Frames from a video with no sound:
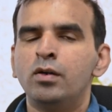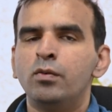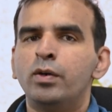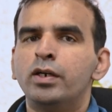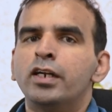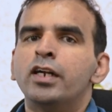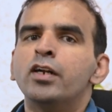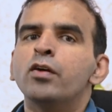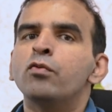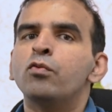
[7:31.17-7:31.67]

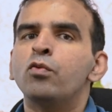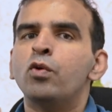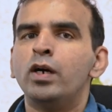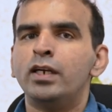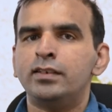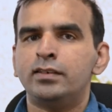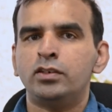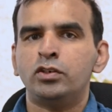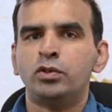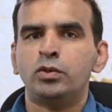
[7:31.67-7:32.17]
what kind of
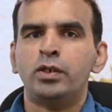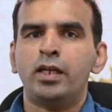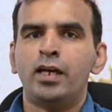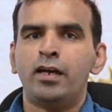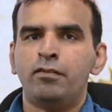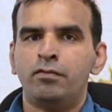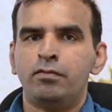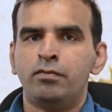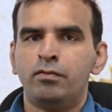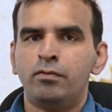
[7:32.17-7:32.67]
voice it should
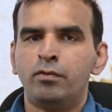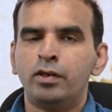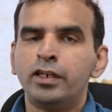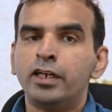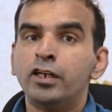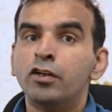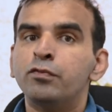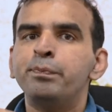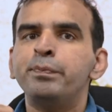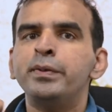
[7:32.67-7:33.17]
have, what
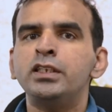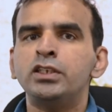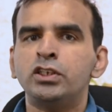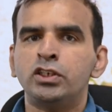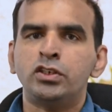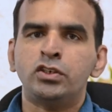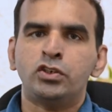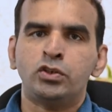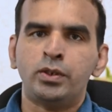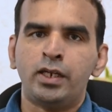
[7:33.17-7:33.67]
kind of
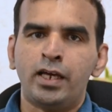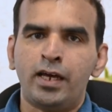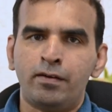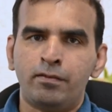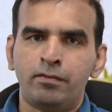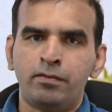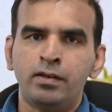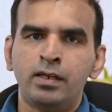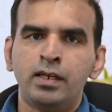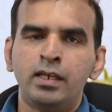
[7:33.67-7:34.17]
pitch it should
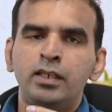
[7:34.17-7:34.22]
have.